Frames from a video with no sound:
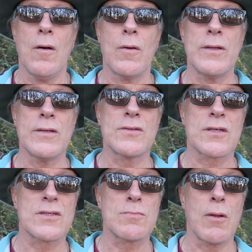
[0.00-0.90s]
when these
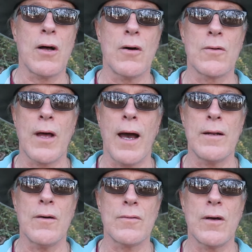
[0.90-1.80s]
explode, I
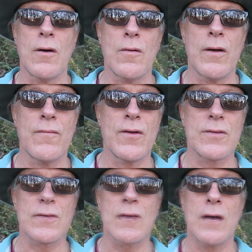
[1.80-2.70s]
don't know if
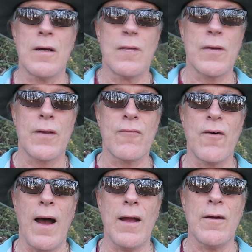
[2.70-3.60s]
it's with the
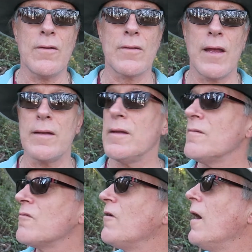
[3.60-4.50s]
fire they
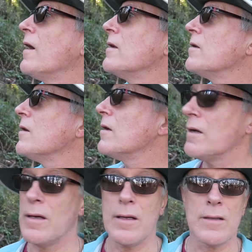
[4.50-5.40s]
didn't find
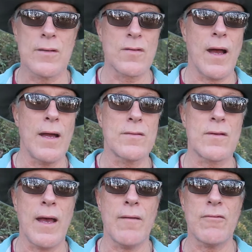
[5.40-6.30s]
in the science,
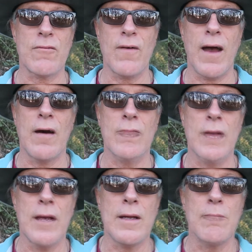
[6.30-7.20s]
they haven't found
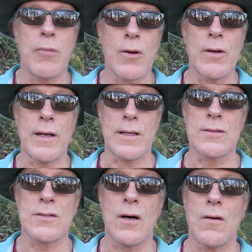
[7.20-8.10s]
any burning.
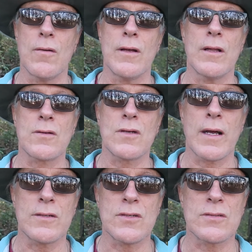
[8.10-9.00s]
So it looks
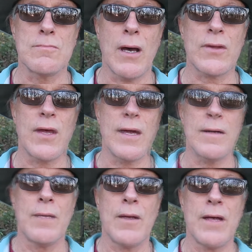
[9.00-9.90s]
like it's just
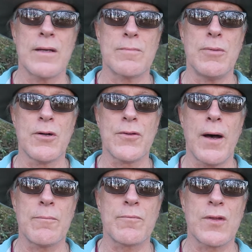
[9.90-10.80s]
methane that is built
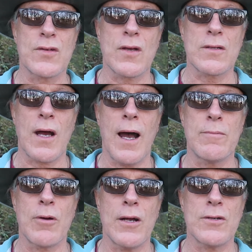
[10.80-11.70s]
up to such a high
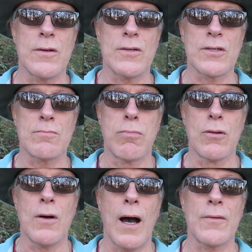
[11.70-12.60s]
pressure, it just
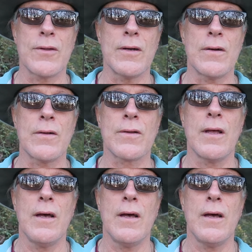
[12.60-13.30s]
blew out the earth